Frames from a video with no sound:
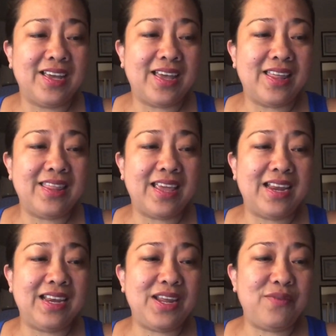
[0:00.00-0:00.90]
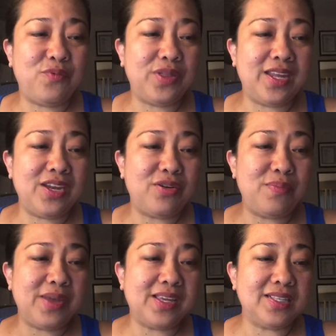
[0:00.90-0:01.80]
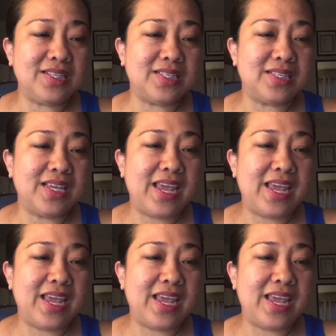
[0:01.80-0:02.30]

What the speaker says: And then live within your means.